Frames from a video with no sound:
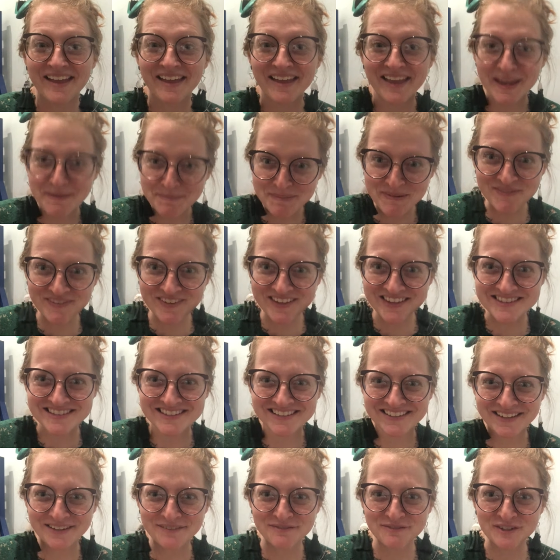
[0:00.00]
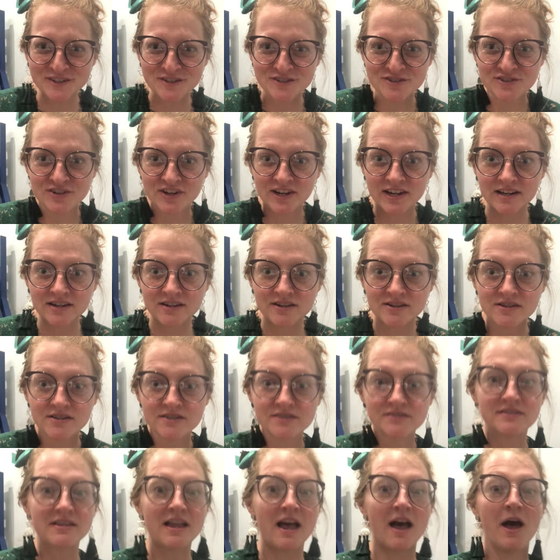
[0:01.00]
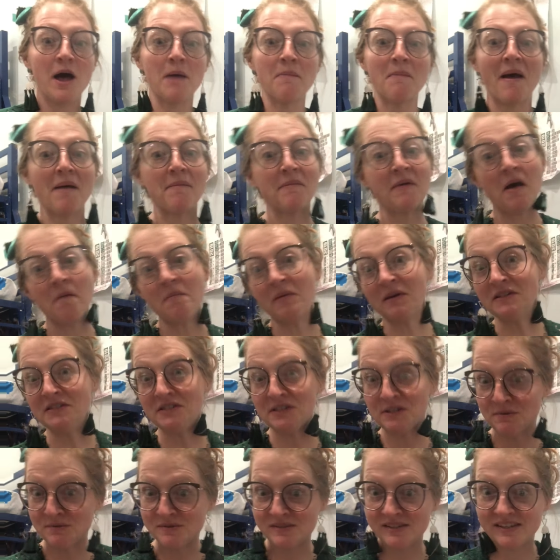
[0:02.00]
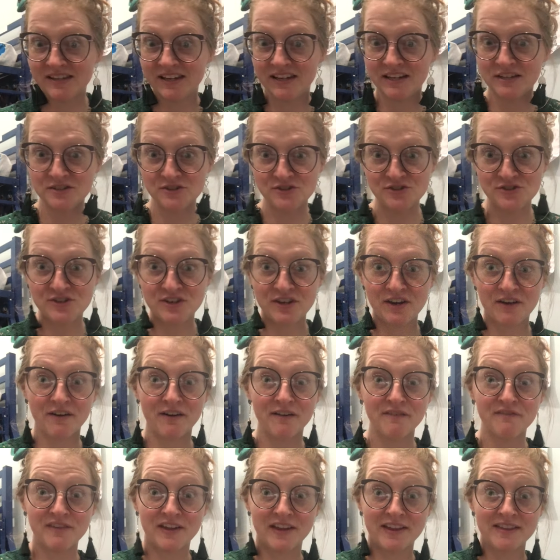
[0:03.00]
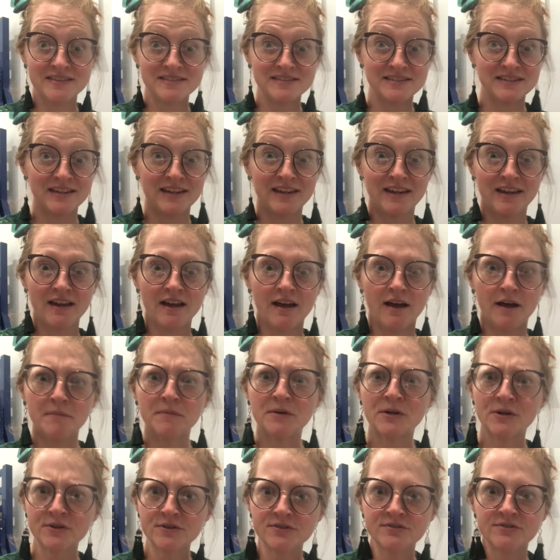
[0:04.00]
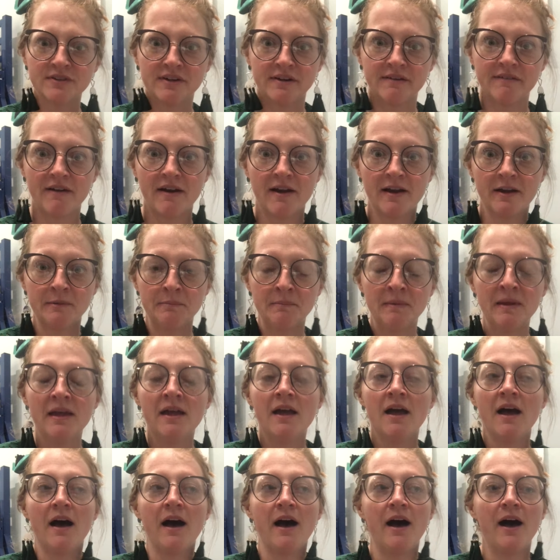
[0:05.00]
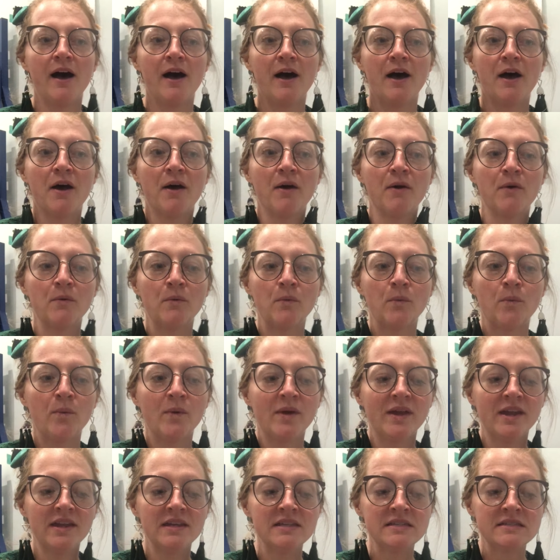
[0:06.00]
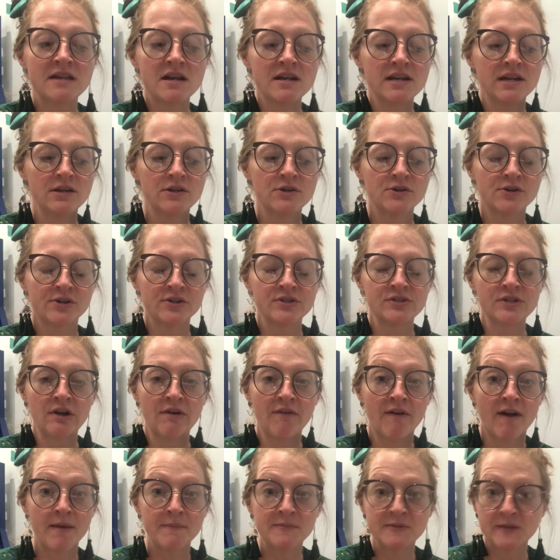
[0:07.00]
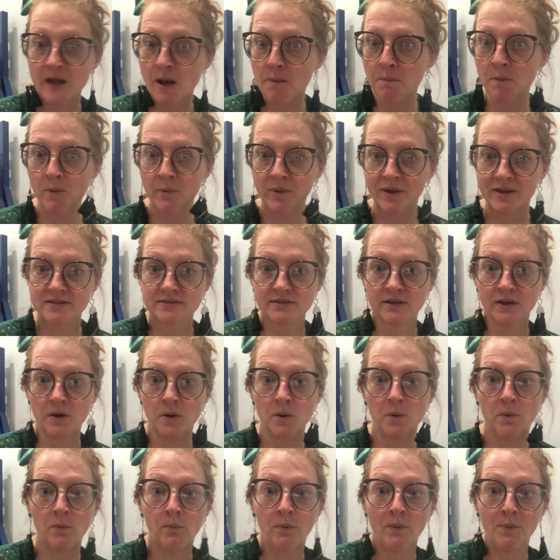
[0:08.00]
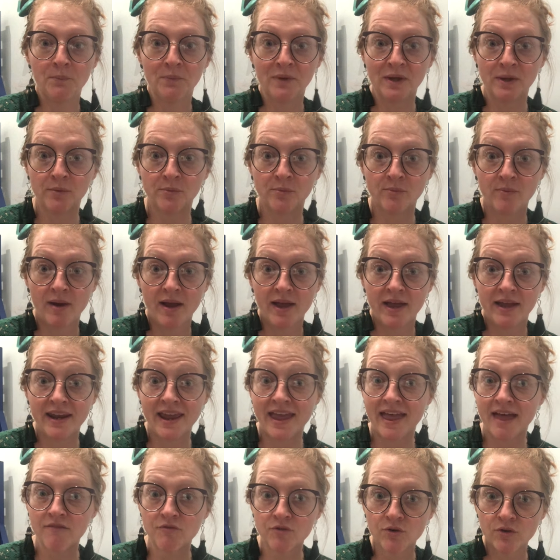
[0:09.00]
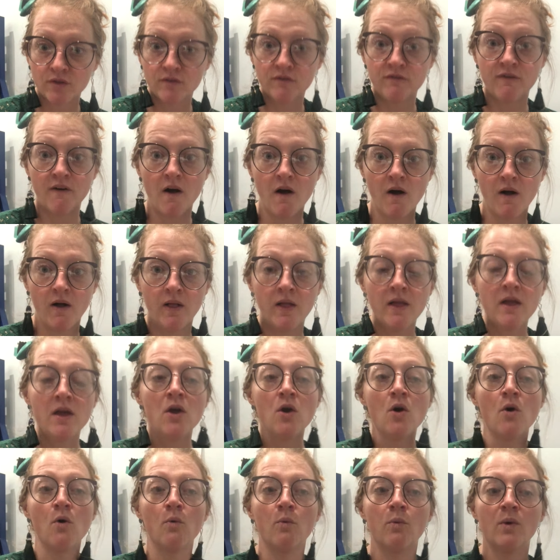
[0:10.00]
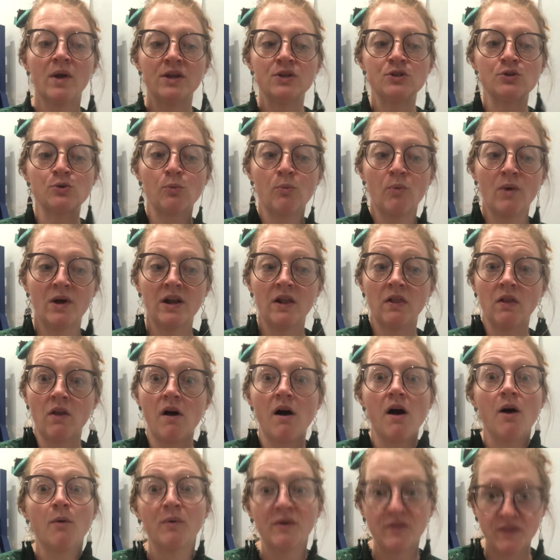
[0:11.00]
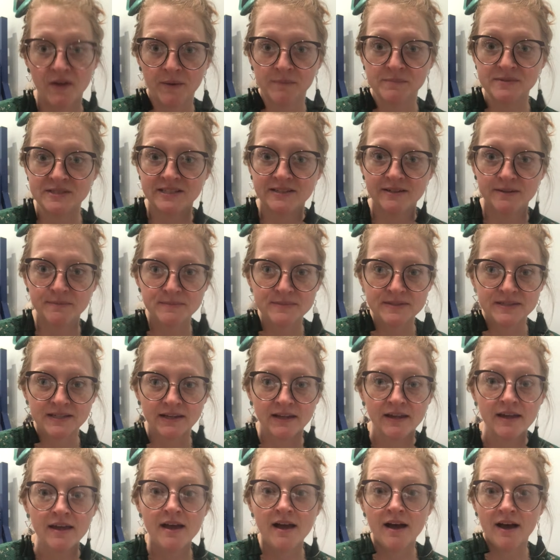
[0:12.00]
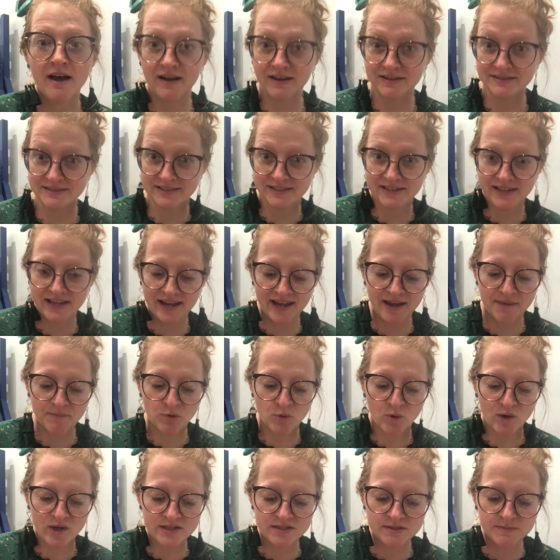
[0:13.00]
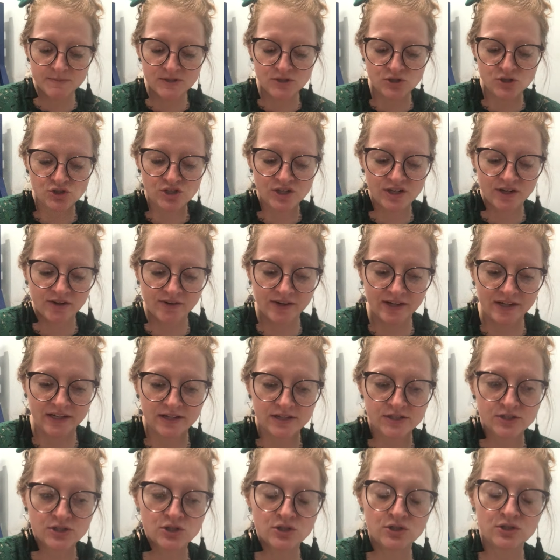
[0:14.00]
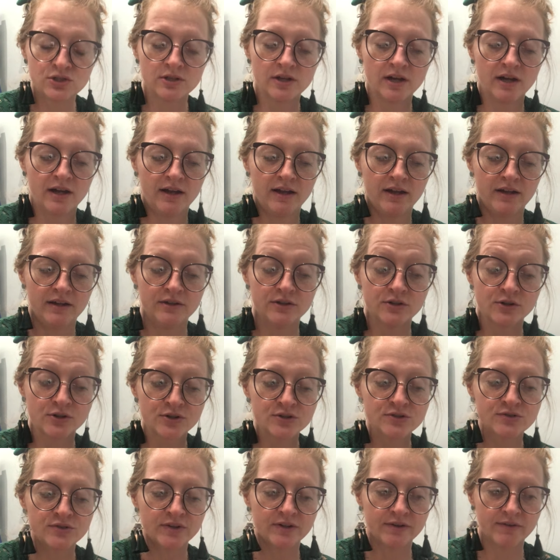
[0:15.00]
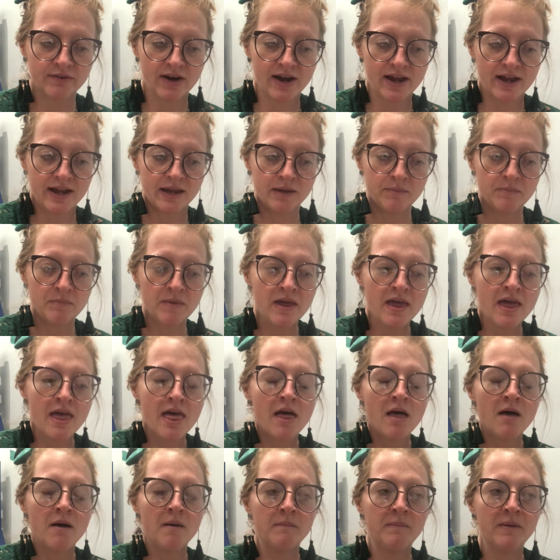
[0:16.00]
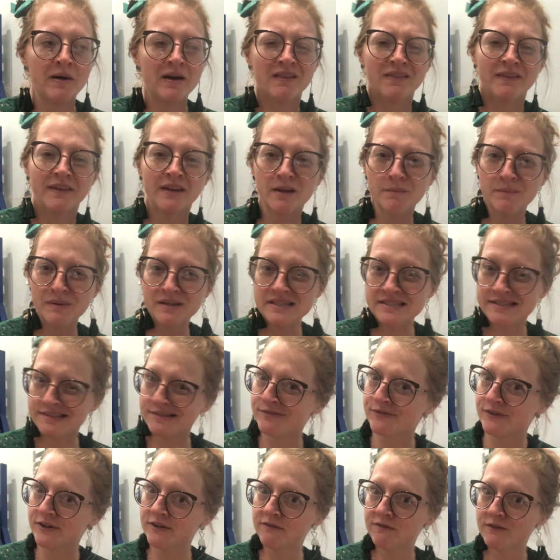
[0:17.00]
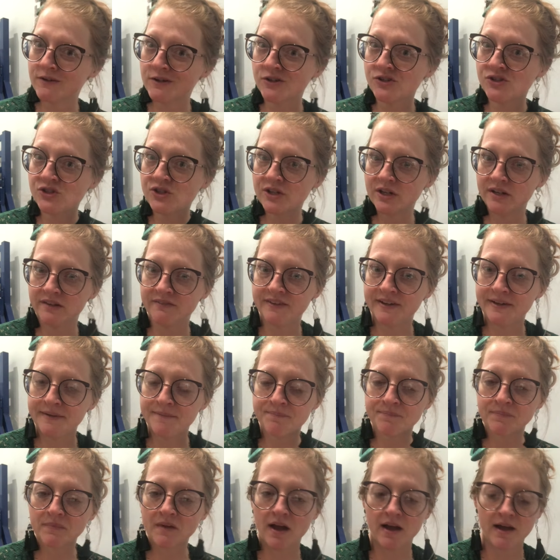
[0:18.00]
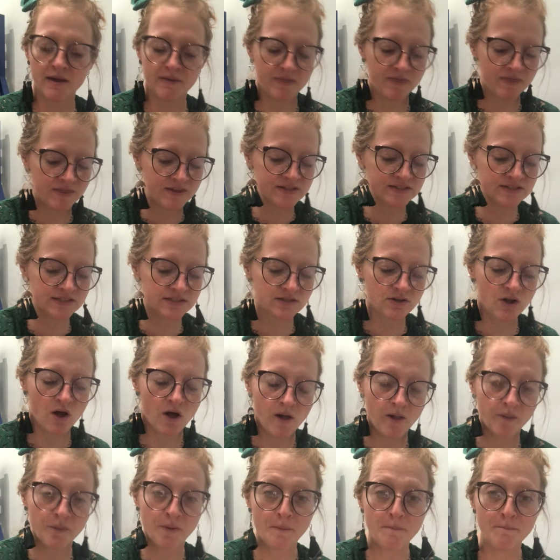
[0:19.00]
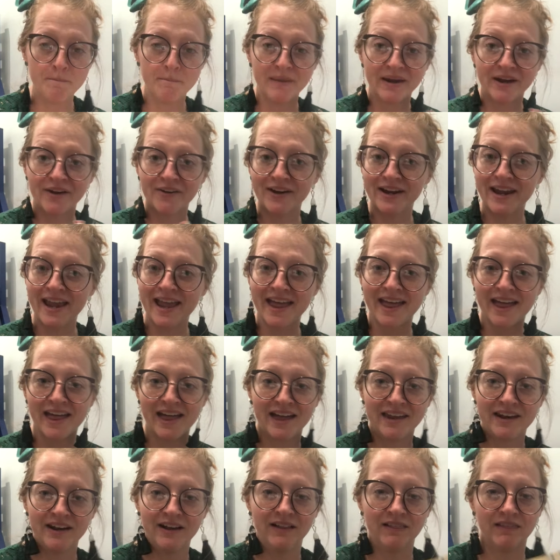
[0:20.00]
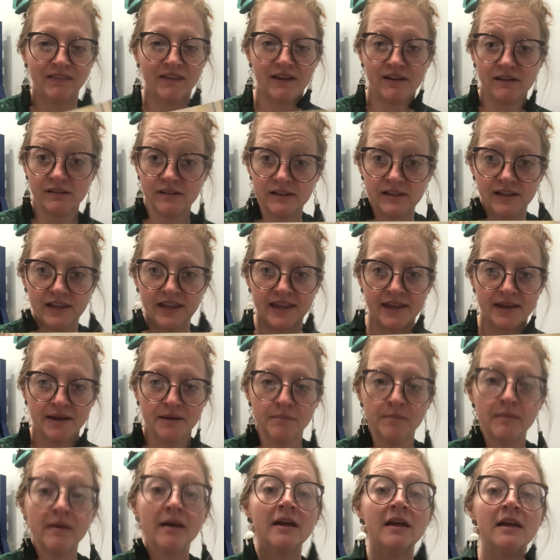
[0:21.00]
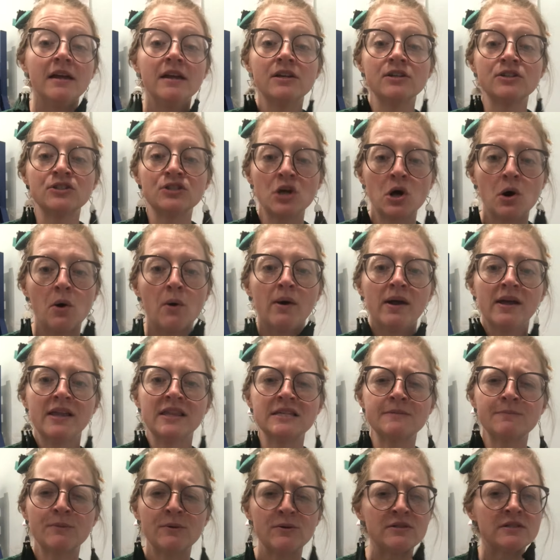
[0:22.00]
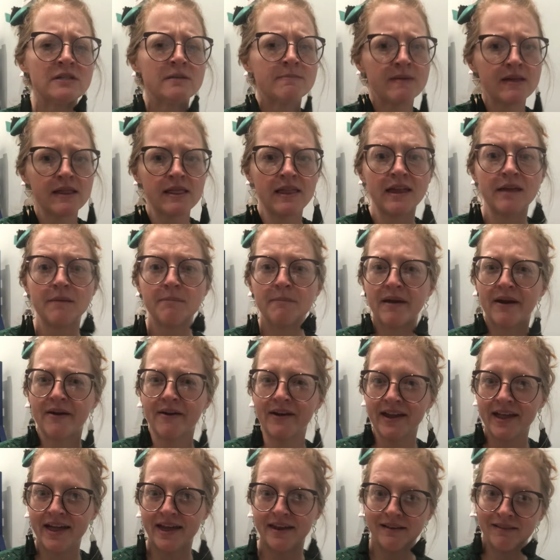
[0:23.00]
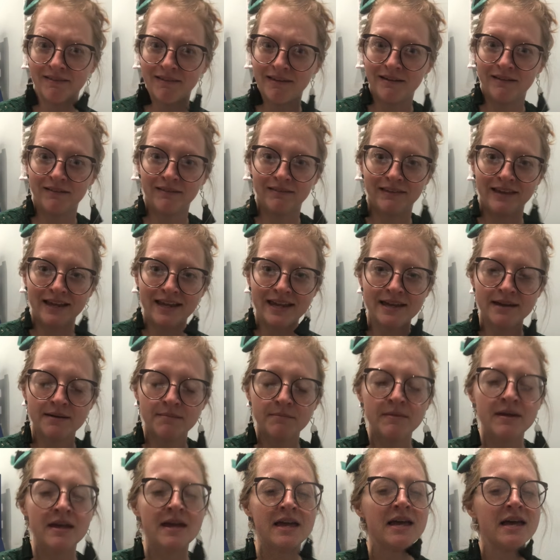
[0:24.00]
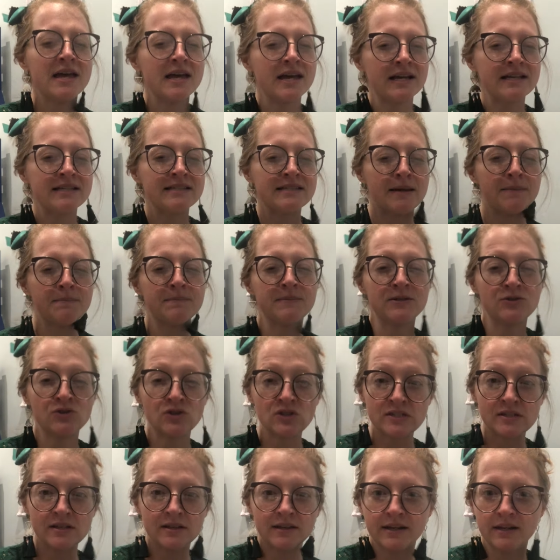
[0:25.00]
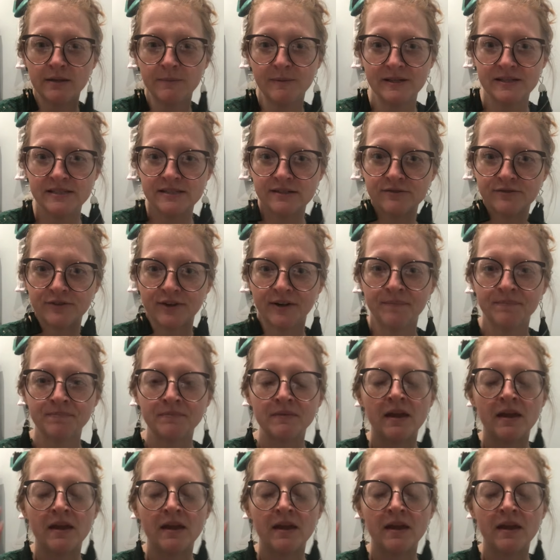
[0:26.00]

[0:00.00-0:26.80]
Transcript: Happy Fancy Day, first graders. I'm coming to you today to share a fancy nursery rhyme. We studied nursery rhymes a couple weeks ago when we read After the Fall, which went along with Humpty Dumpty. Today I'm going to be sharing a nursery rhyme, but a little bit different version of it. This is called Mary Had a Little Glam. So it's supposed to be like Mary Had a Little Lamb, except it's just a little bit different.